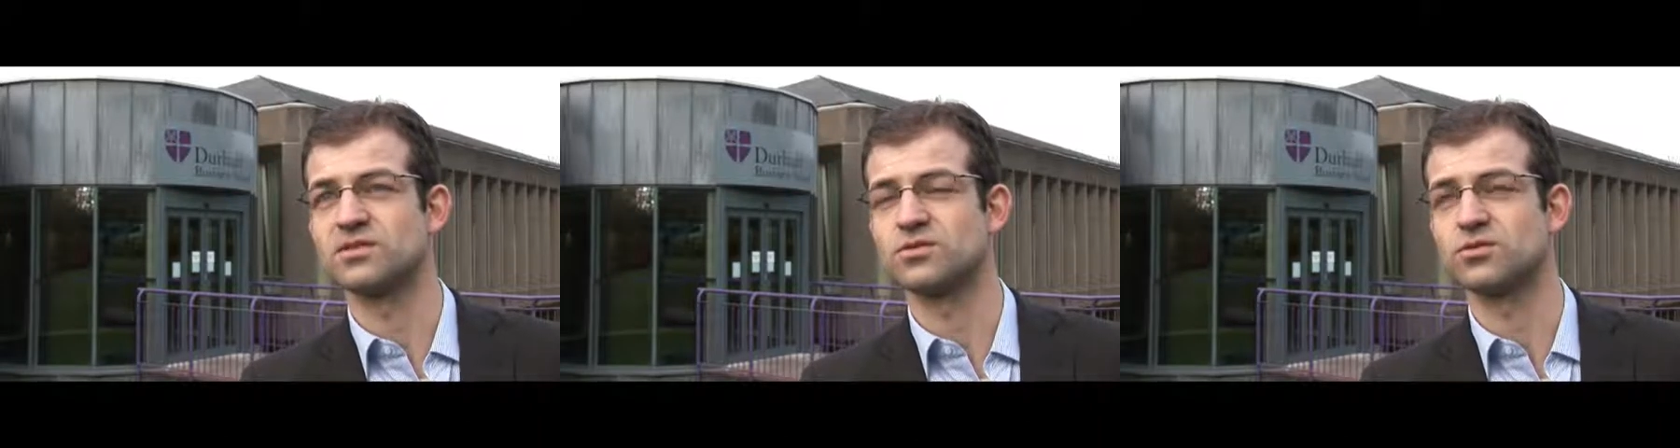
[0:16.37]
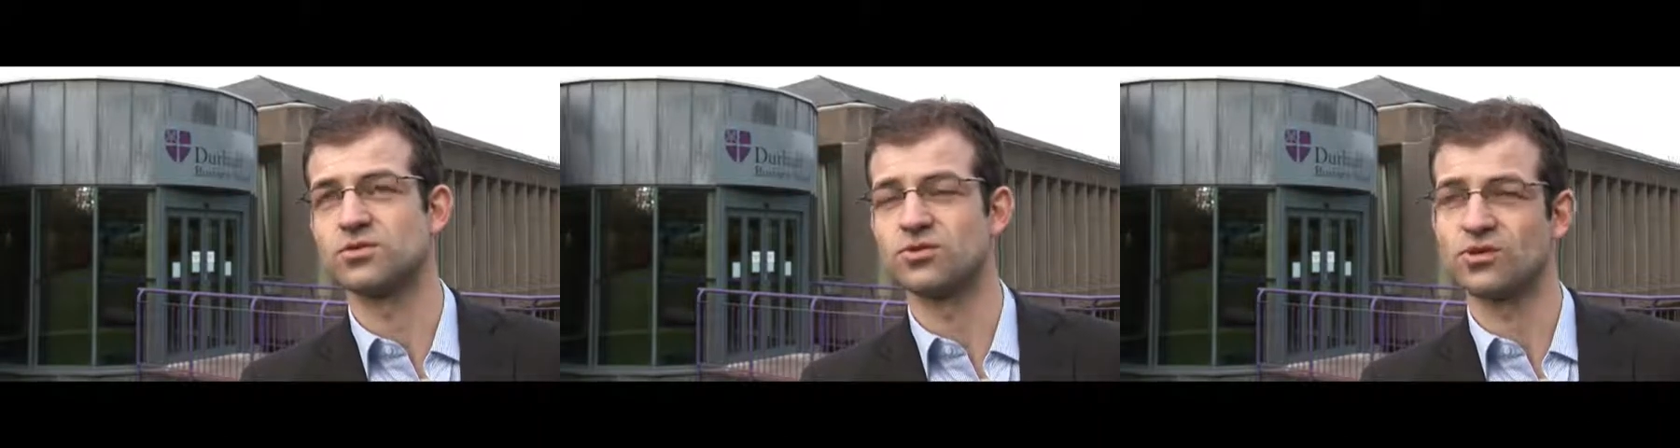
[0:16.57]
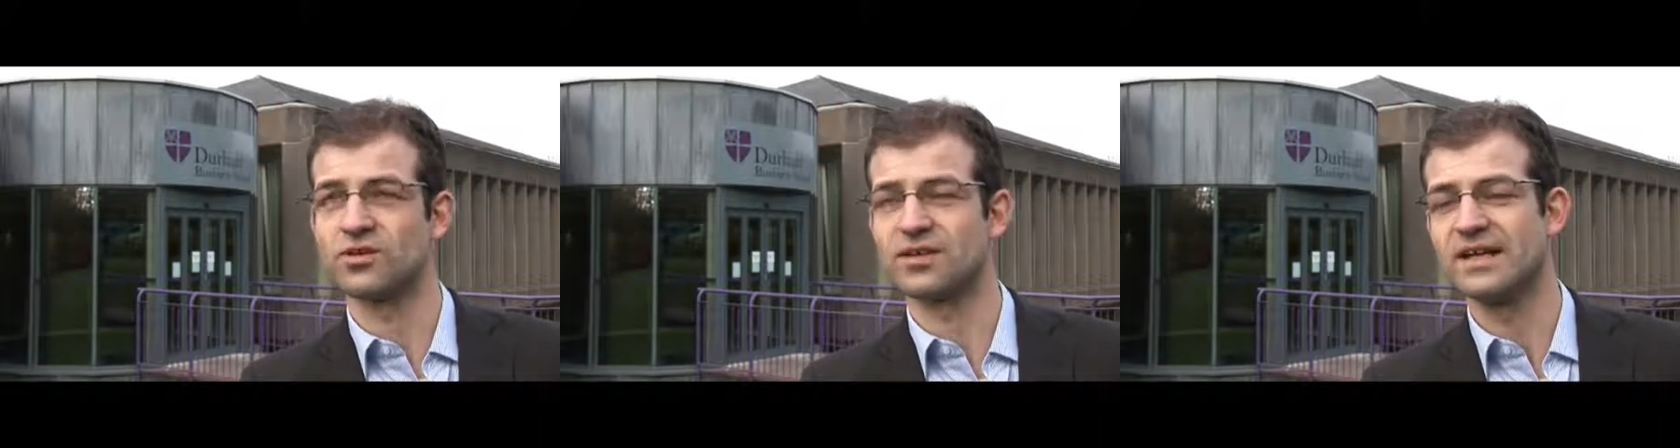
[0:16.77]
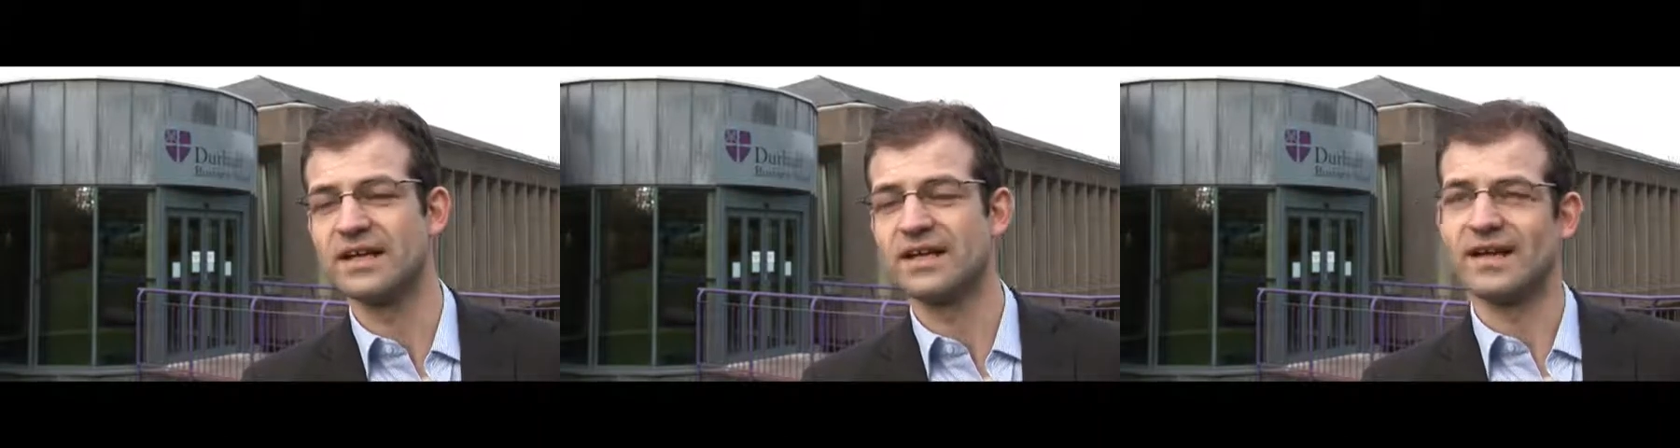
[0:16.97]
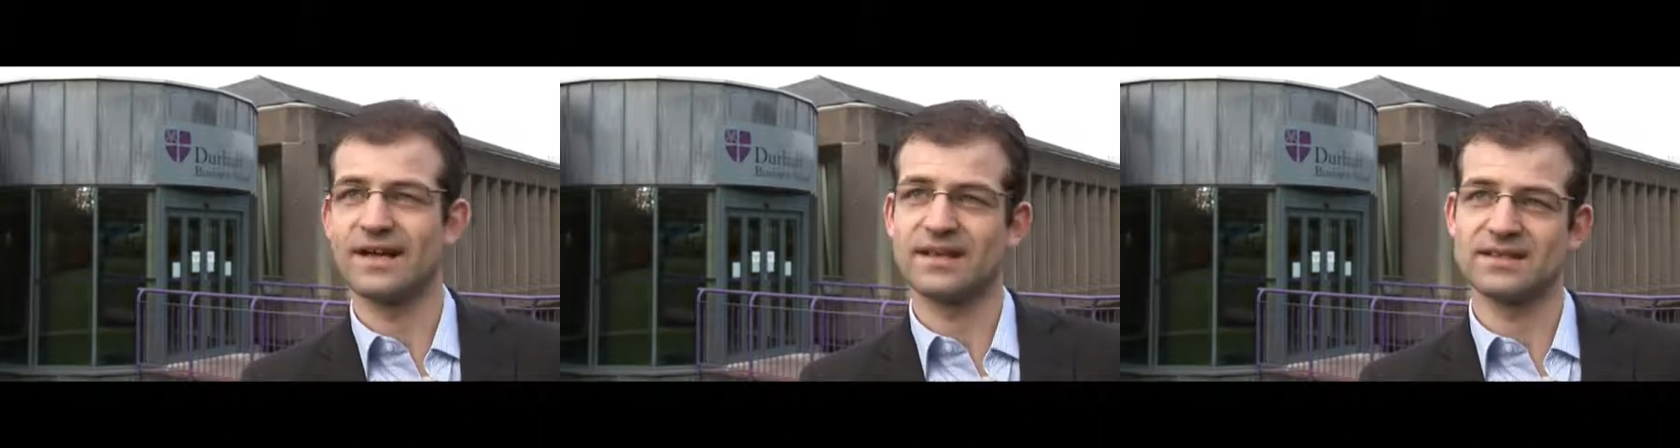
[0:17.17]
to turn
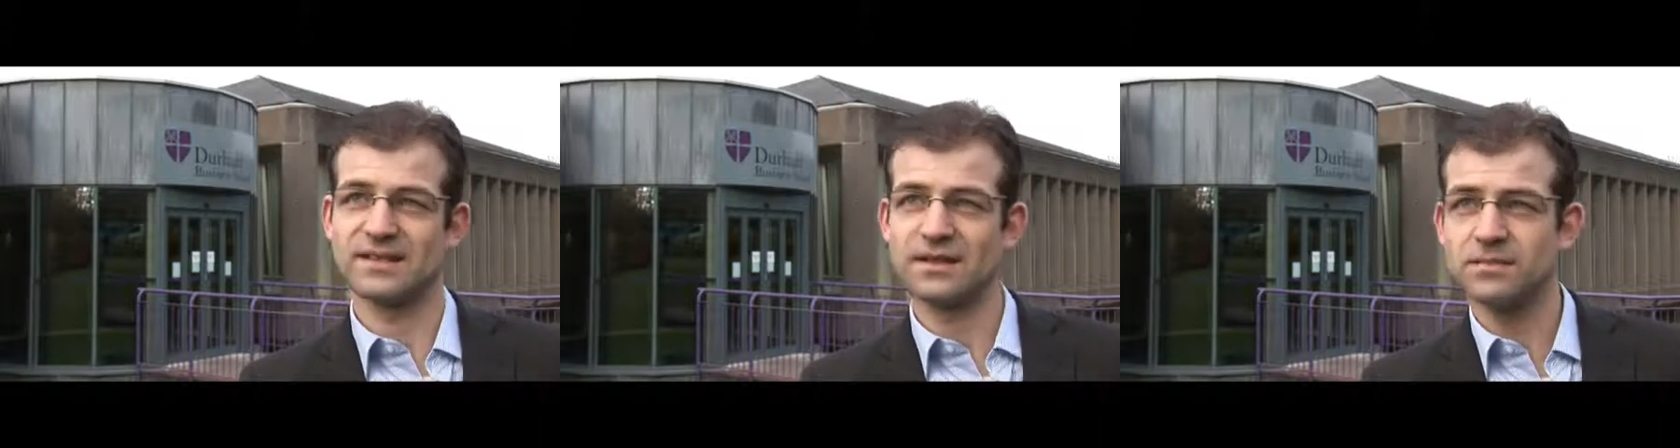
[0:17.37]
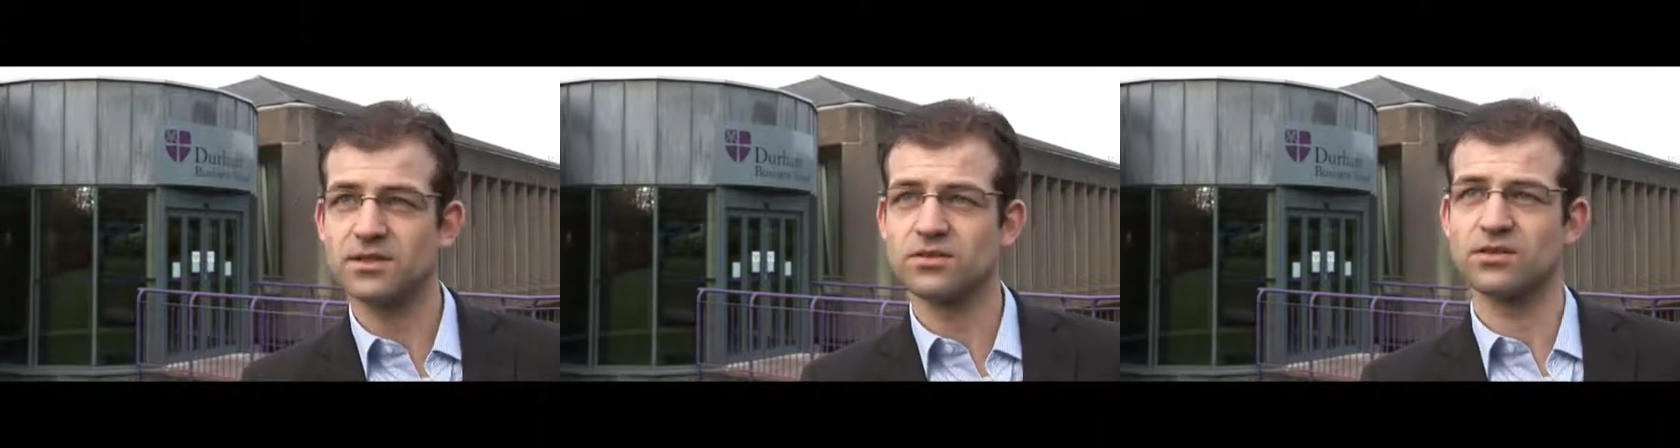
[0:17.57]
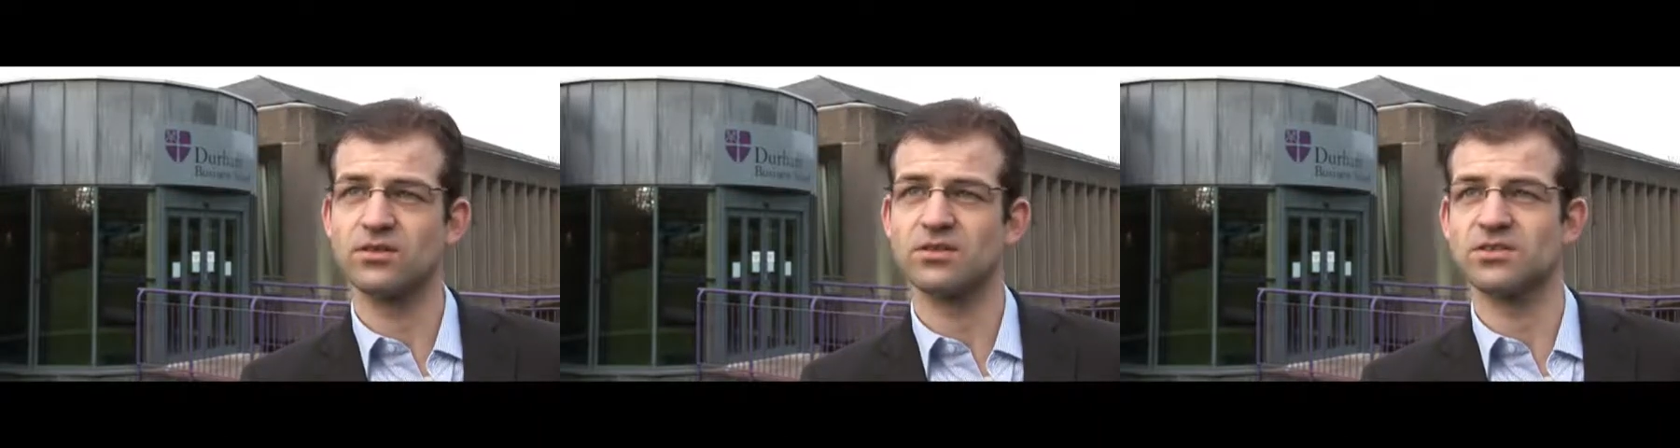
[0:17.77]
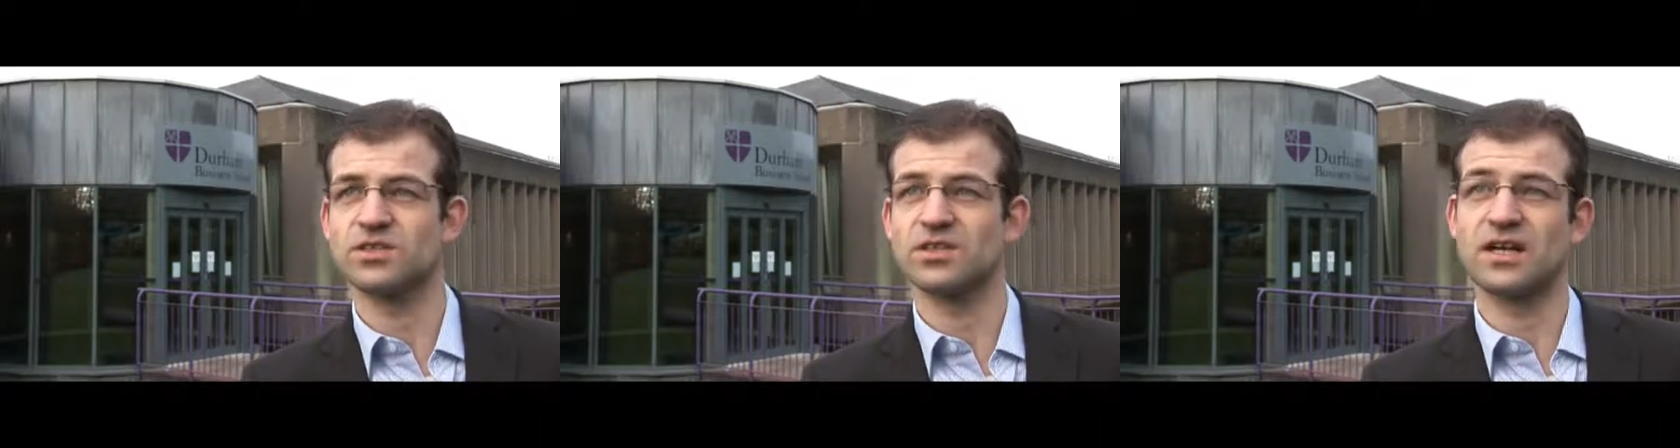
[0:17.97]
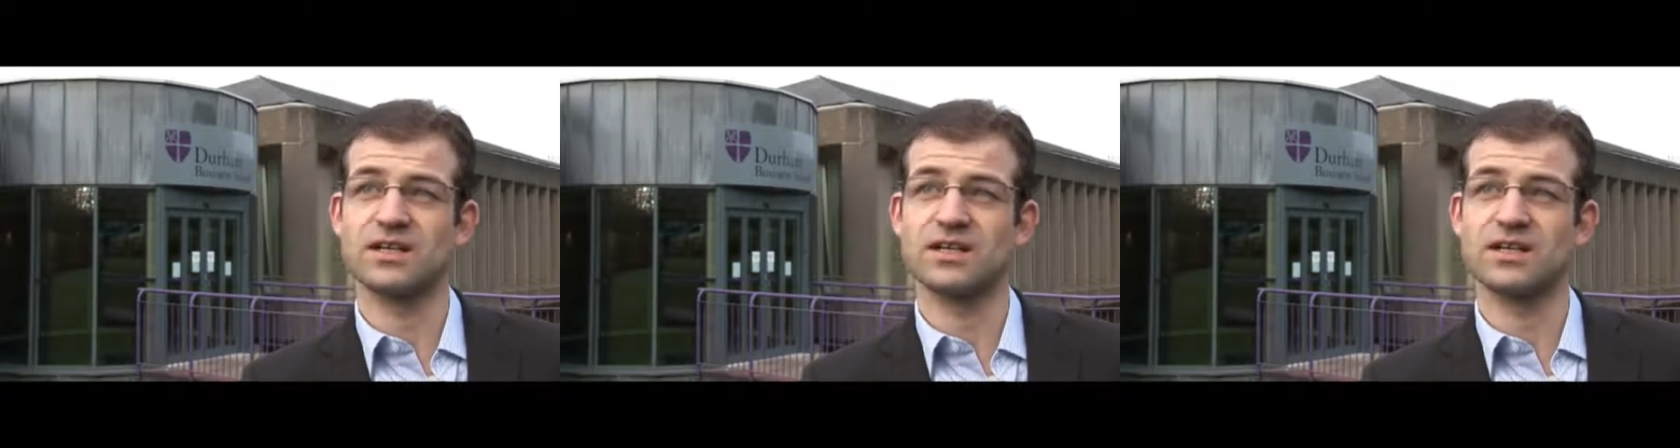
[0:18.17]
academic knowledge,